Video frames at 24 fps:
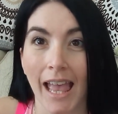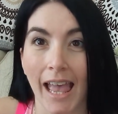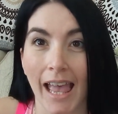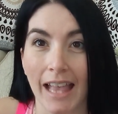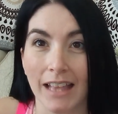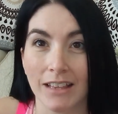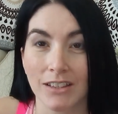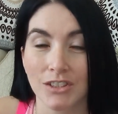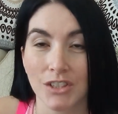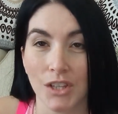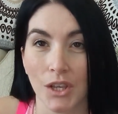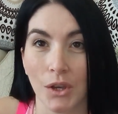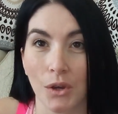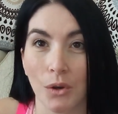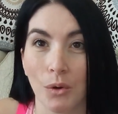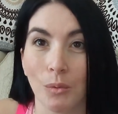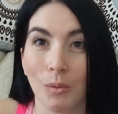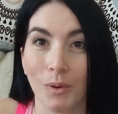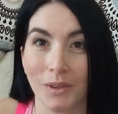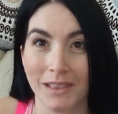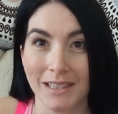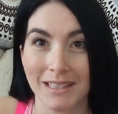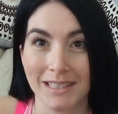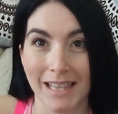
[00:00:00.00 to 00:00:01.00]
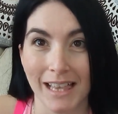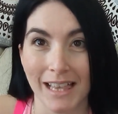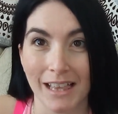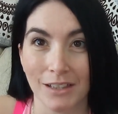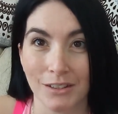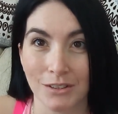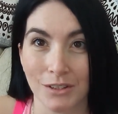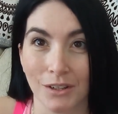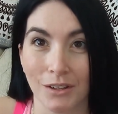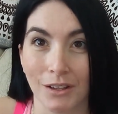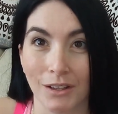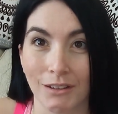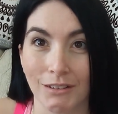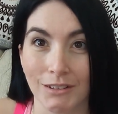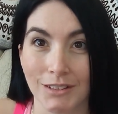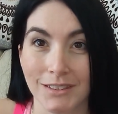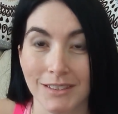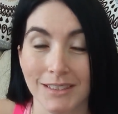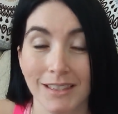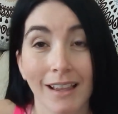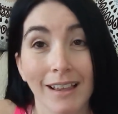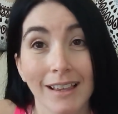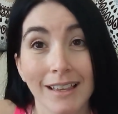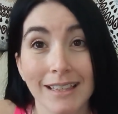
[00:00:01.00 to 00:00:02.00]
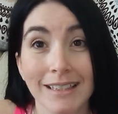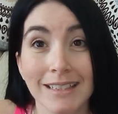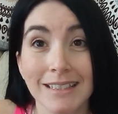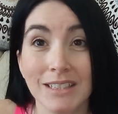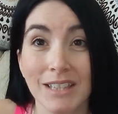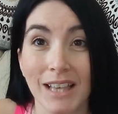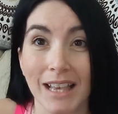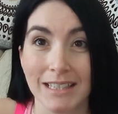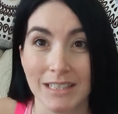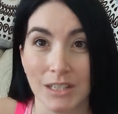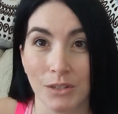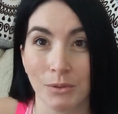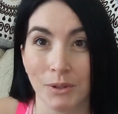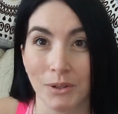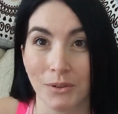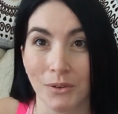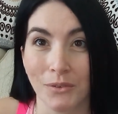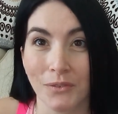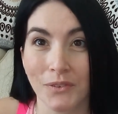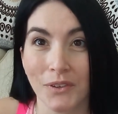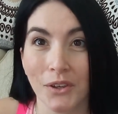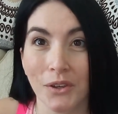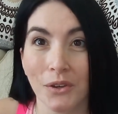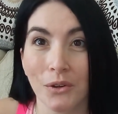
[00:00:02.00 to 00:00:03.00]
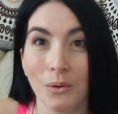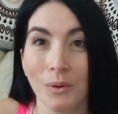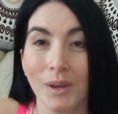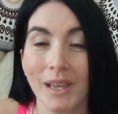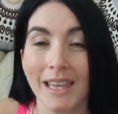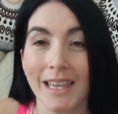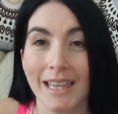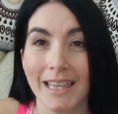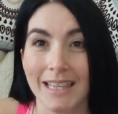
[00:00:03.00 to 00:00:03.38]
And so what the xylitol does, as a quick review,